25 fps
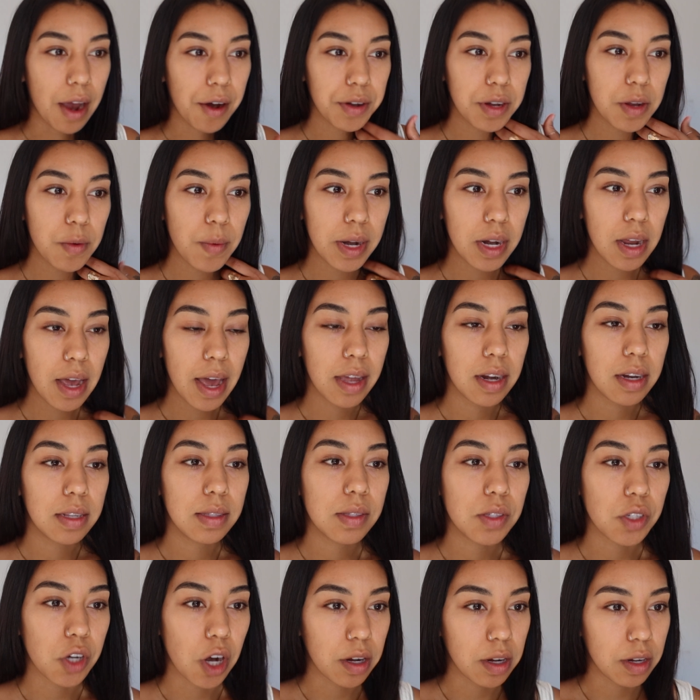already went ahead
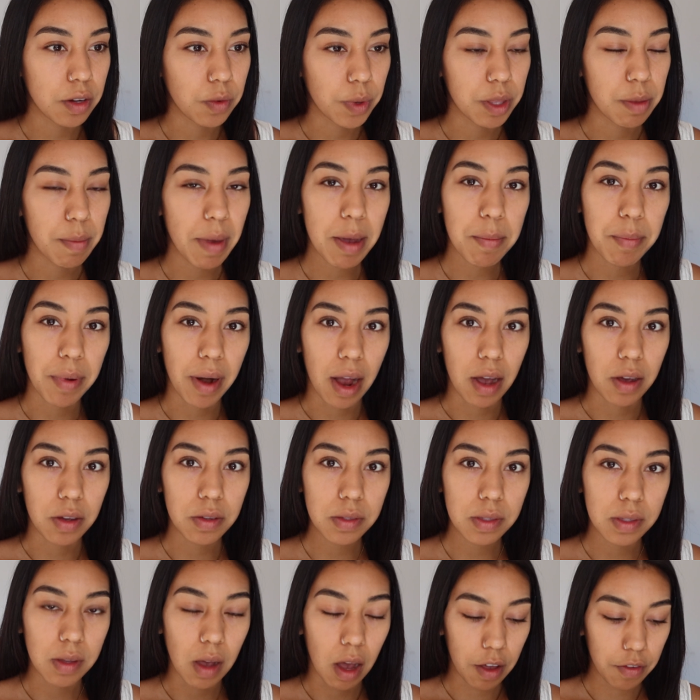and started with my
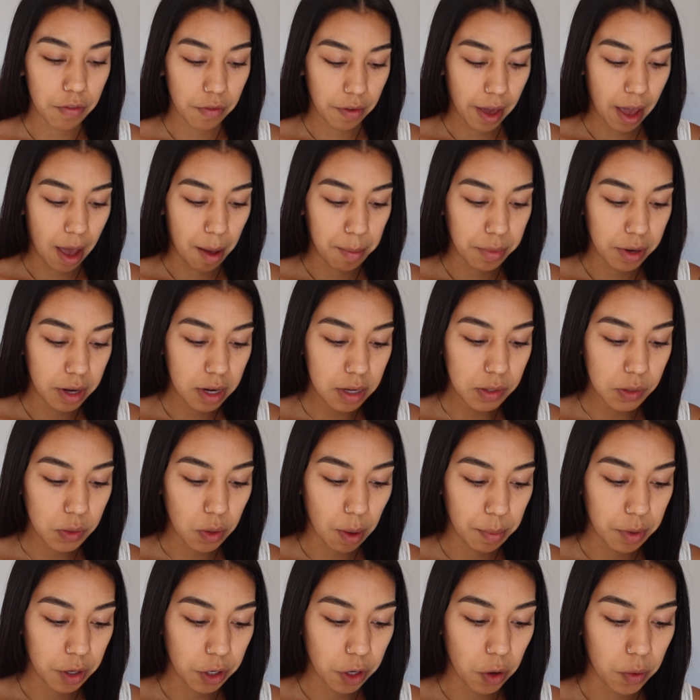brows off camera, so
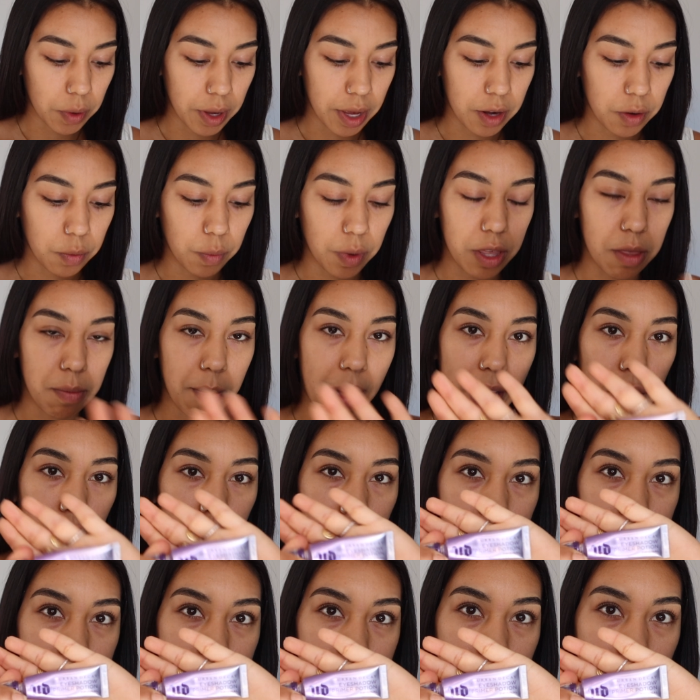I'm going to go in with my
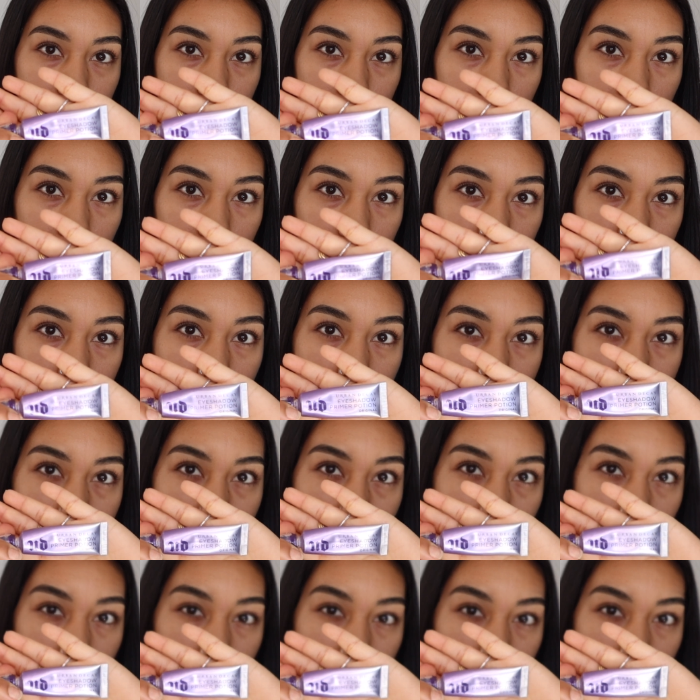Urban Decay
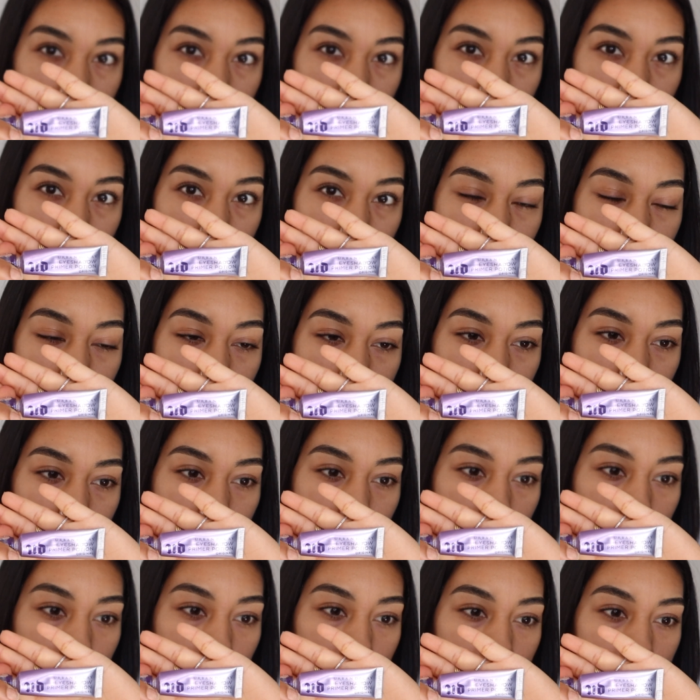Primer
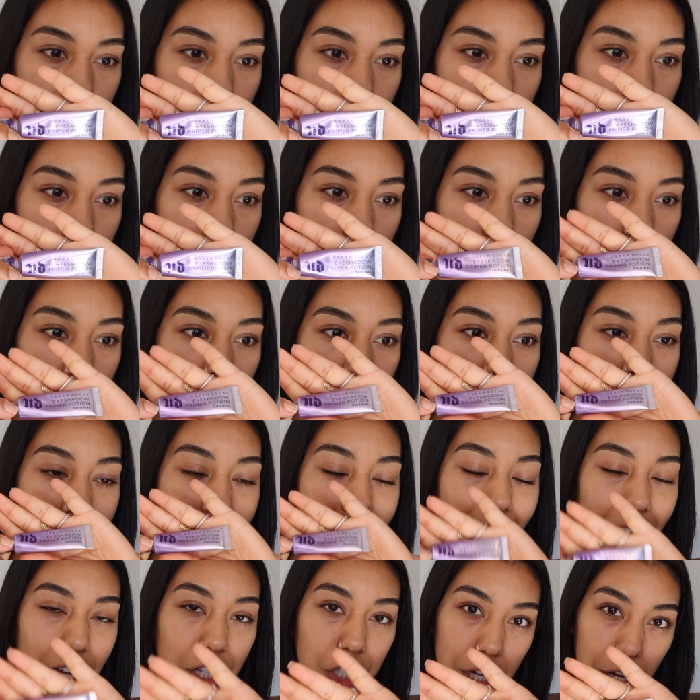Potion
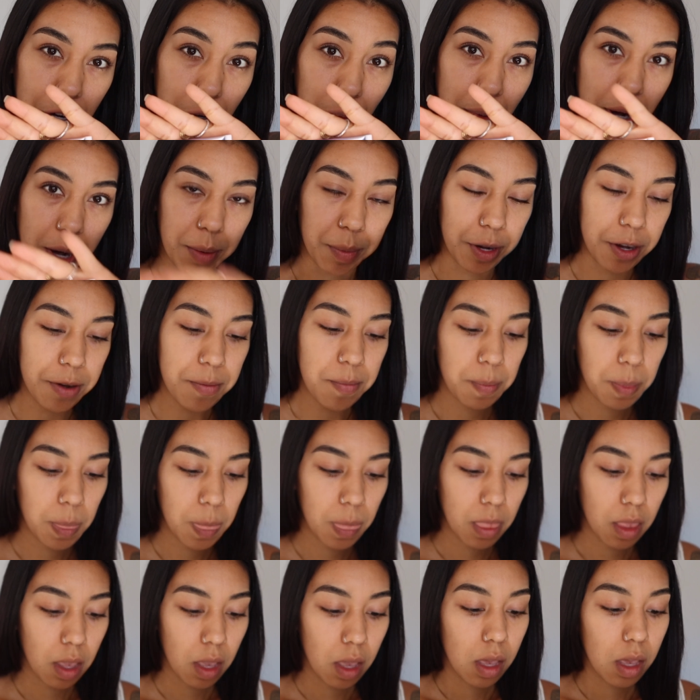eyeshadow primer,
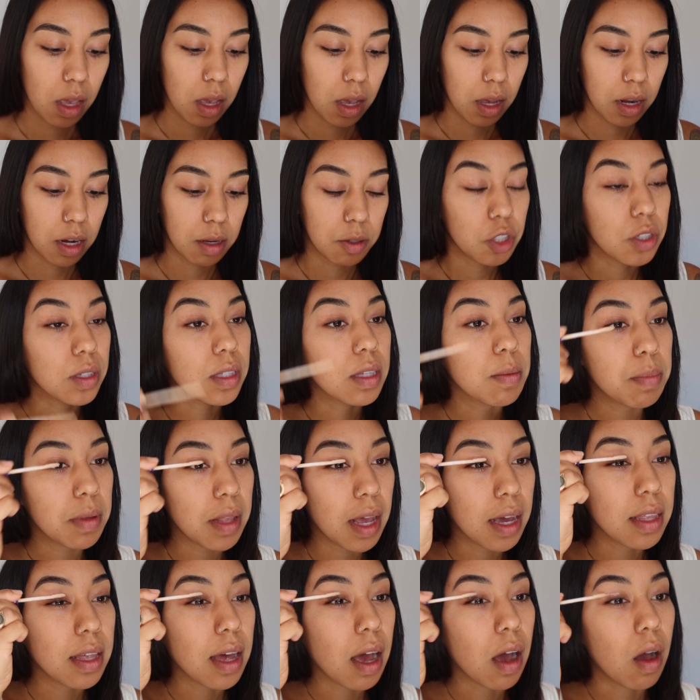and I just
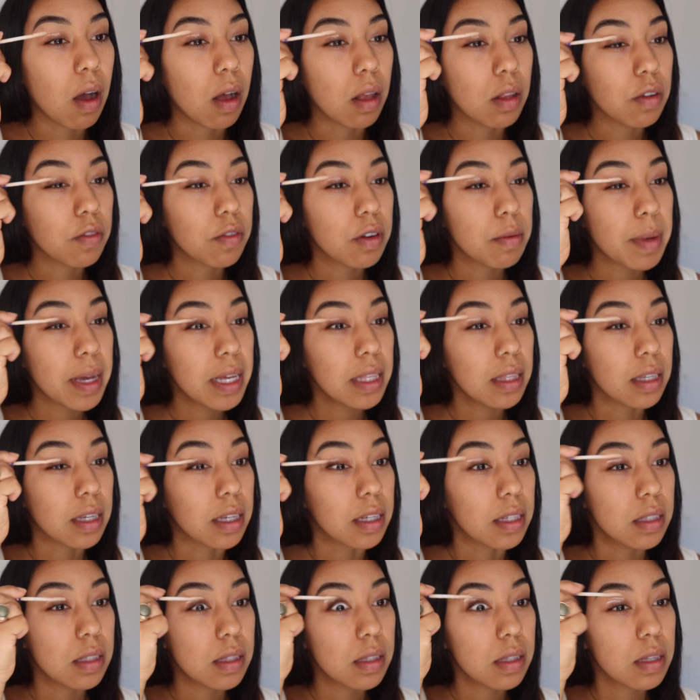apply that all over my
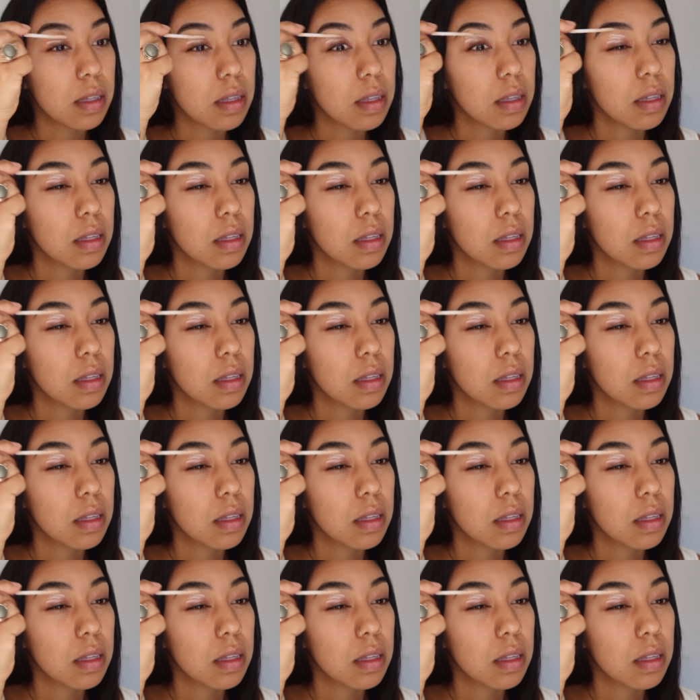lids.